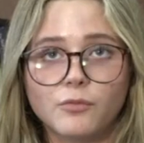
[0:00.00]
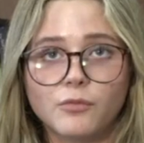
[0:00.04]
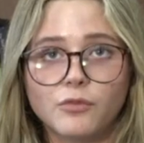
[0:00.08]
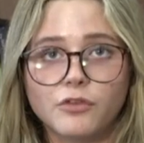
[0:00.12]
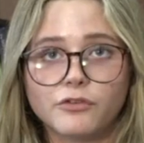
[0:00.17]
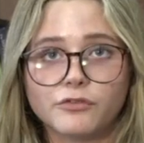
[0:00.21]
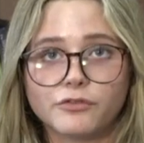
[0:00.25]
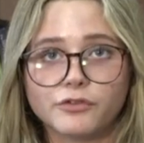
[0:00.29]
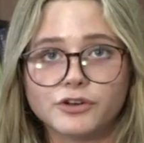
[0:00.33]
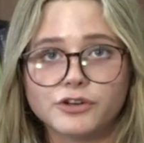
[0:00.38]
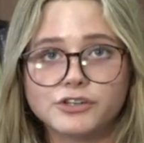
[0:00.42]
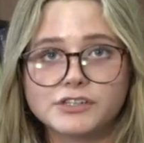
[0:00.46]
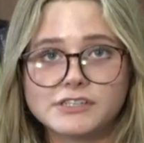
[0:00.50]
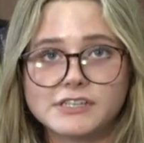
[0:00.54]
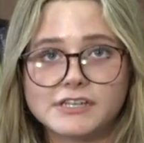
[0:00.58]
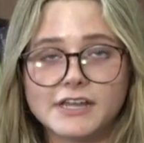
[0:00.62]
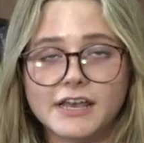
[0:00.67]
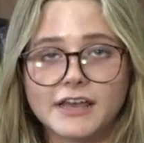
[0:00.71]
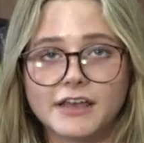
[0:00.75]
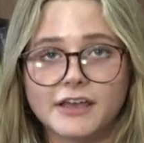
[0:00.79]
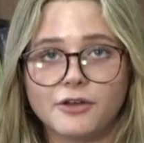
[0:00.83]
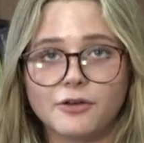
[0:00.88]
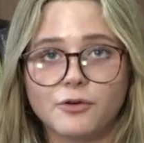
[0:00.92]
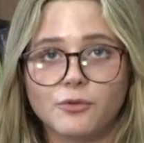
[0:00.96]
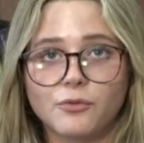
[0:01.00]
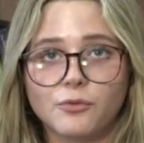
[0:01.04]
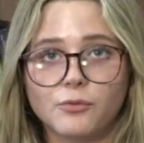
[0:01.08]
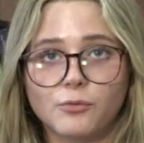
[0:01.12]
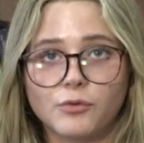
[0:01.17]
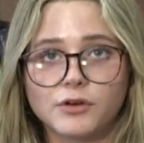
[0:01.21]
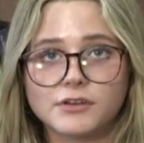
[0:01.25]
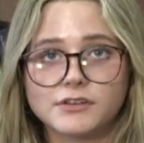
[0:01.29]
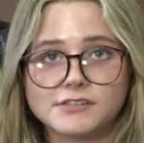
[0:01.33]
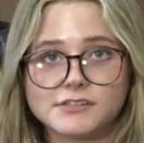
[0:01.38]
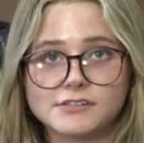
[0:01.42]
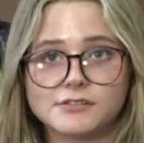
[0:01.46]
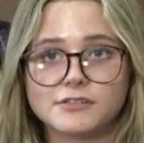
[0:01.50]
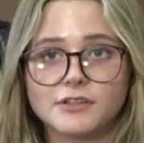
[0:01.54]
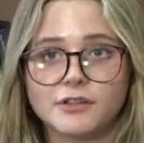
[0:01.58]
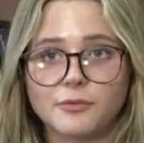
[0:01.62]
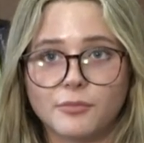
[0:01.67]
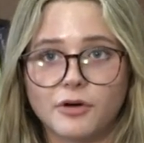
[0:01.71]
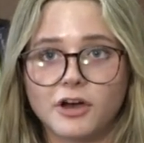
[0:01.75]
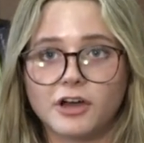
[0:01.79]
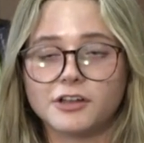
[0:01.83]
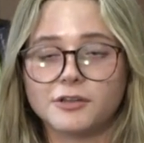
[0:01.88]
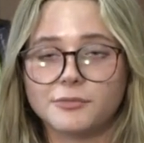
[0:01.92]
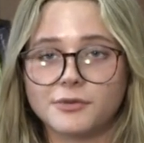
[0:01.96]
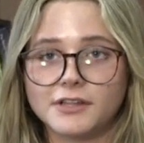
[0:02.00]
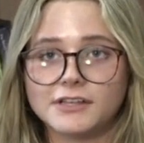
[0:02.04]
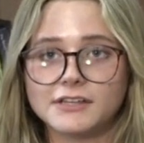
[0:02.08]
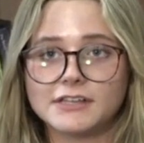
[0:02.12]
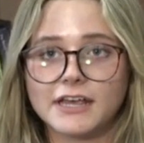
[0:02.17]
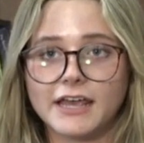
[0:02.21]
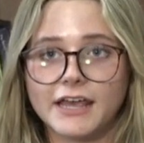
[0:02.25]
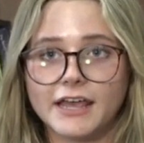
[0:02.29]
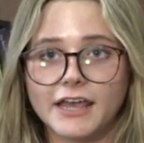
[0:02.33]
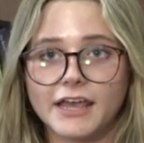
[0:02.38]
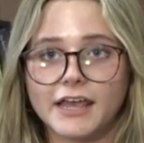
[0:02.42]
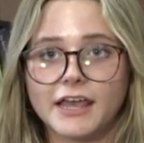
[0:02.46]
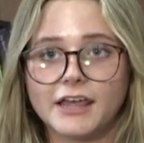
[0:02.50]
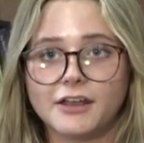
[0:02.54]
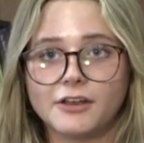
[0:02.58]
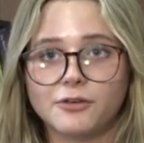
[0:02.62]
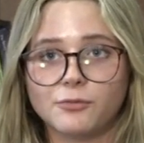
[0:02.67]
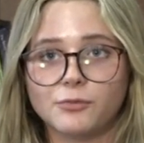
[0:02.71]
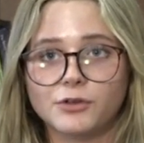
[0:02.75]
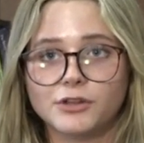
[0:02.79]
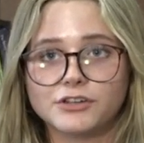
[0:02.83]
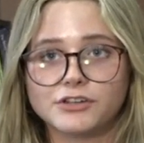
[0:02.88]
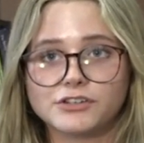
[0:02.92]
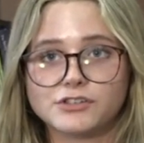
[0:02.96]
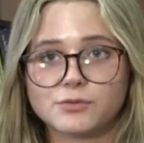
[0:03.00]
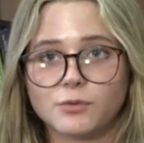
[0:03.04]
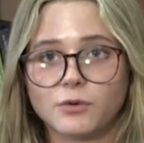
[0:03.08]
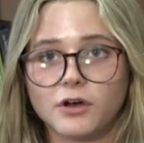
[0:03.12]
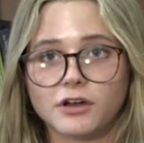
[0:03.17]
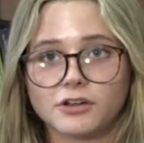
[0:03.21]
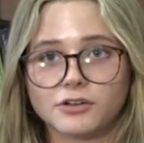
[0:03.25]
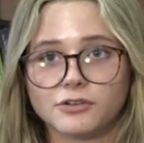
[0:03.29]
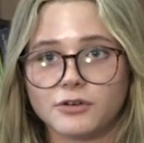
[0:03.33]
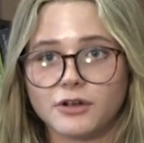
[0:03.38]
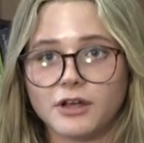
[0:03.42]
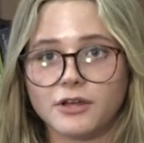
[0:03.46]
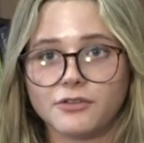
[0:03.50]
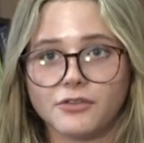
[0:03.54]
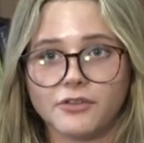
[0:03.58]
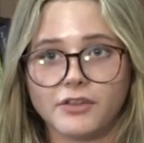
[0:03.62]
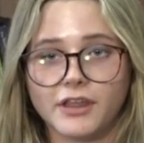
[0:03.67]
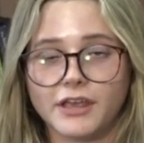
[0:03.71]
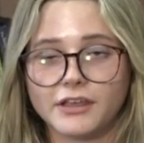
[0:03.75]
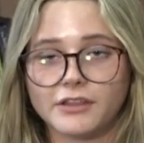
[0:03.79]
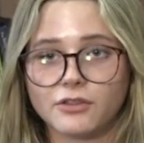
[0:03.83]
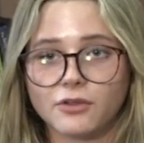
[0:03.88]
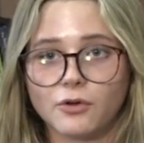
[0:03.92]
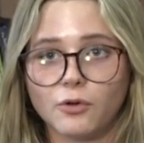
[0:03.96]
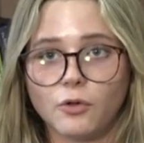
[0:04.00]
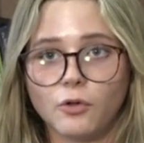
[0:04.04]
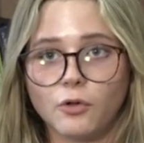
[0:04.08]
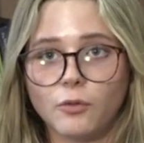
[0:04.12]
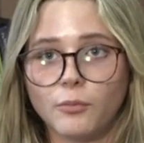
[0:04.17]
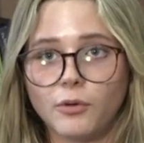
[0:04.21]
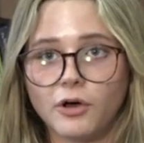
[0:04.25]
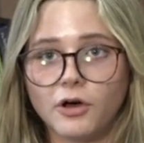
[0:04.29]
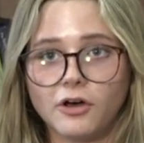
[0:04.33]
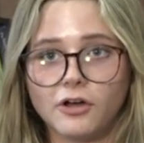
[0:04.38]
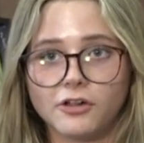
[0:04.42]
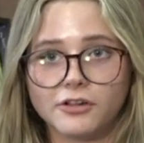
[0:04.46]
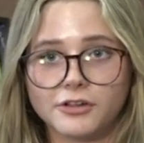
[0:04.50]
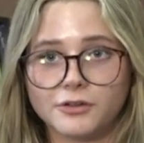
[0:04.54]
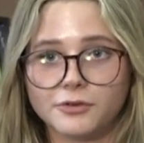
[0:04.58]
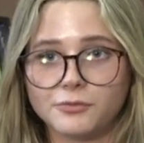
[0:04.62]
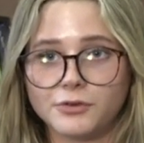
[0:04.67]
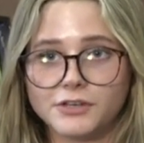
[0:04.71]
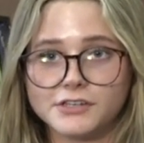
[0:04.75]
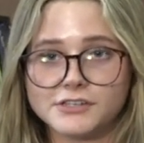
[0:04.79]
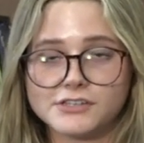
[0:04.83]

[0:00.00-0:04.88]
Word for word: The first day was the Monument Day and we just walked around like the whole mall and we